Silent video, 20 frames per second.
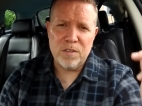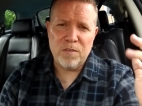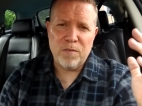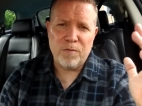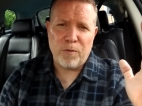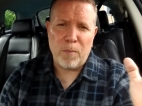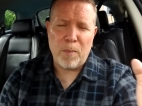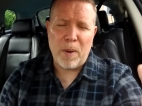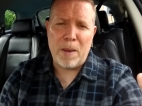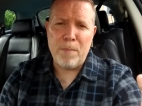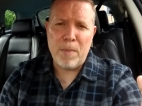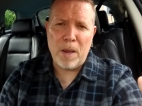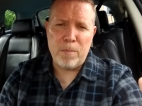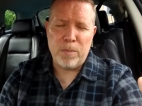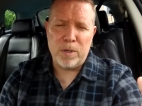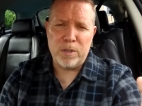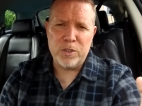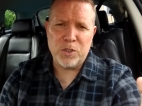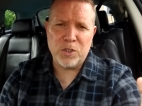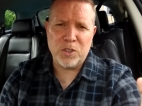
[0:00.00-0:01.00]
for my
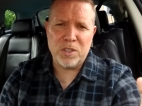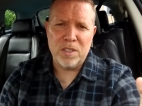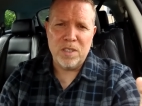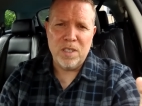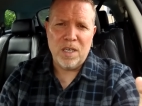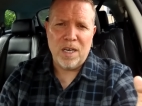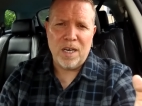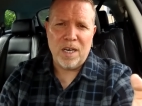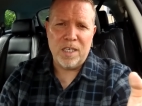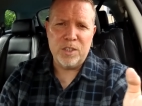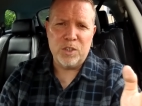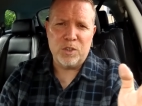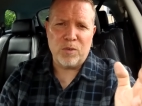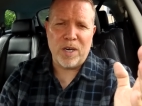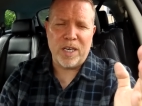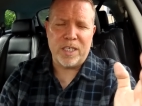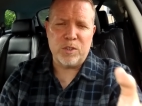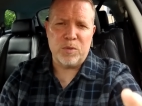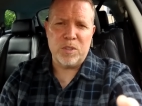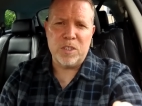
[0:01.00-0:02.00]
members on
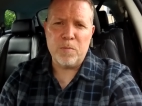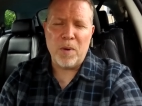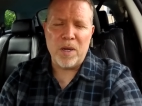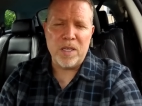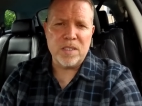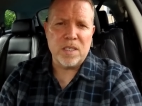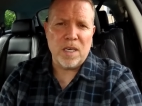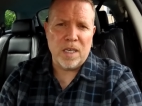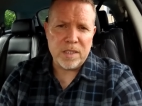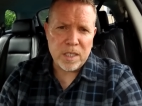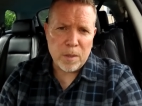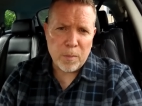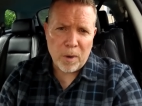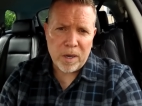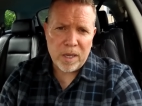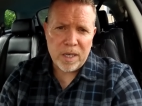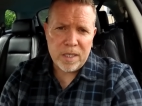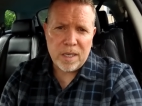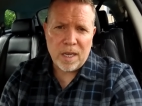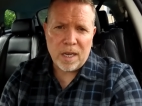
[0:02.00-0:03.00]

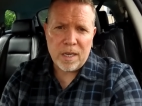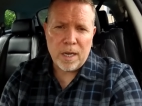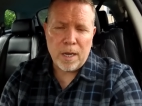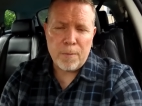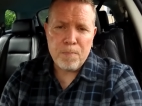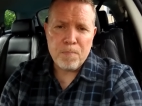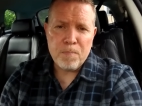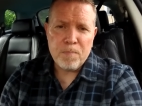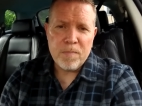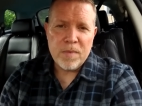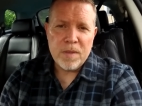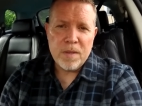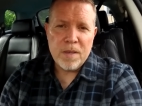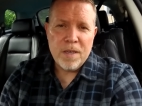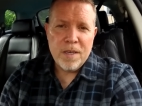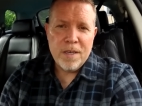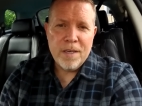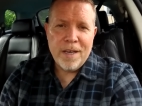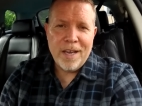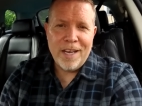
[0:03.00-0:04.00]
directresponsecontentmarketing.com.
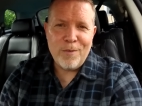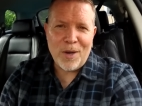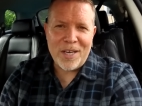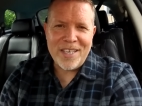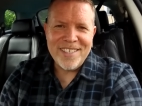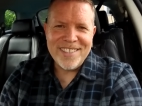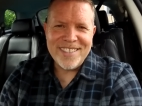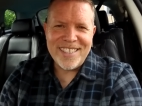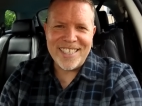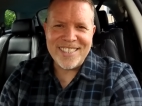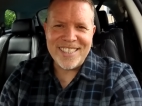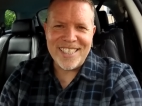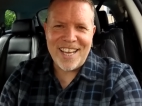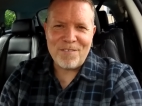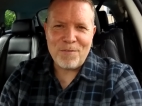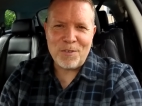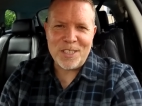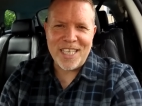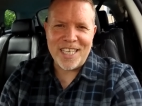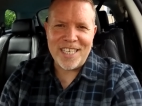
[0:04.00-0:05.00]
Anyway, thanks a
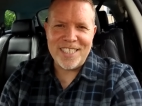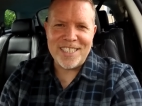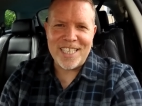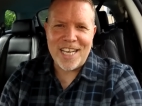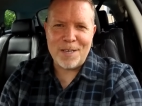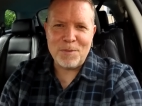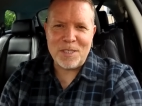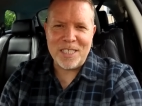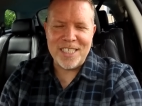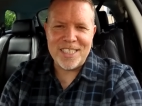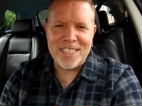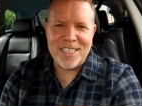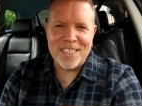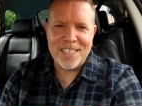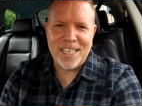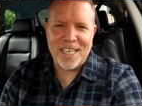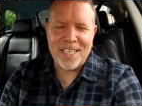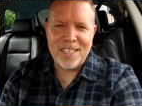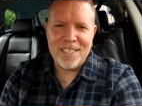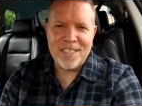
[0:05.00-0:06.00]
lot for taking the time to listen
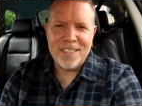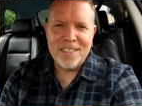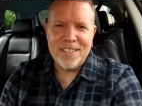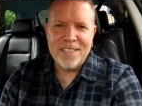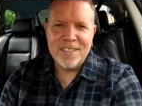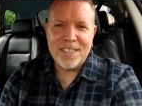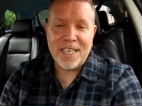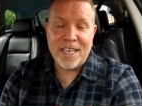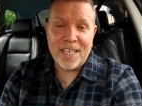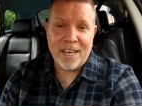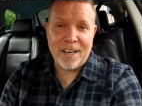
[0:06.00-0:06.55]
today. Take